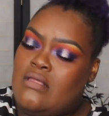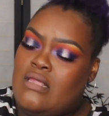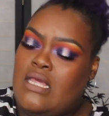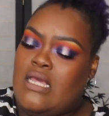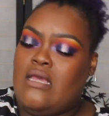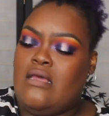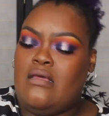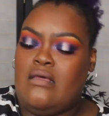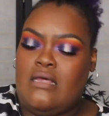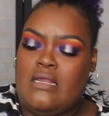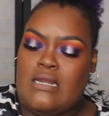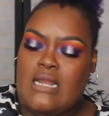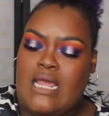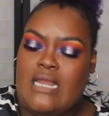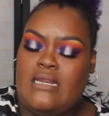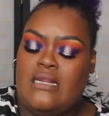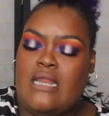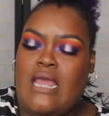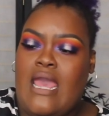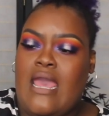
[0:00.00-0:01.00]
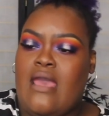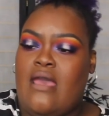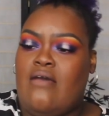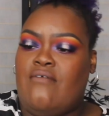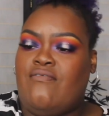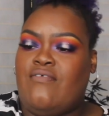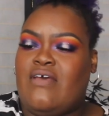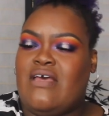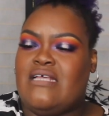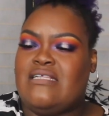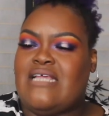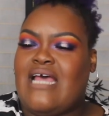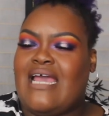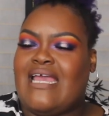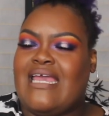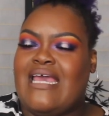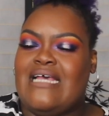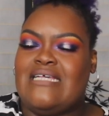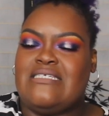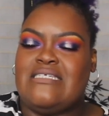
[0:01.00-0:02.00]
yeah a nine and a half I
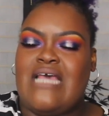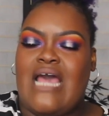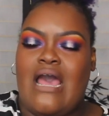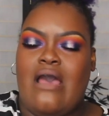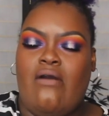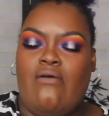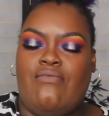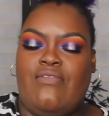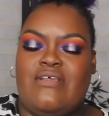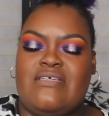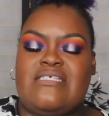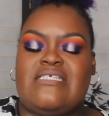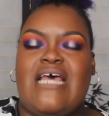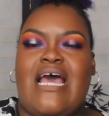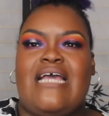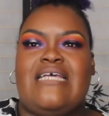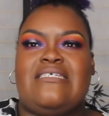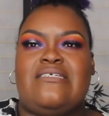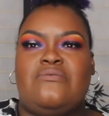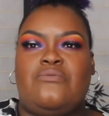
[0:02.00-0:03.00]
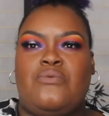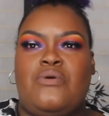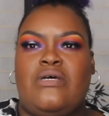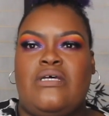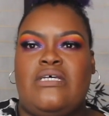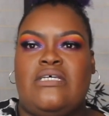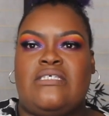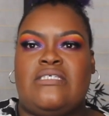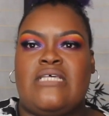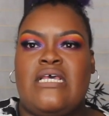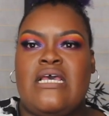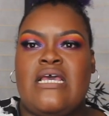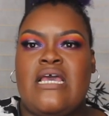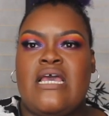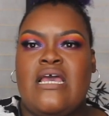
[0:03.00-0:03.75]
guess how the sizing was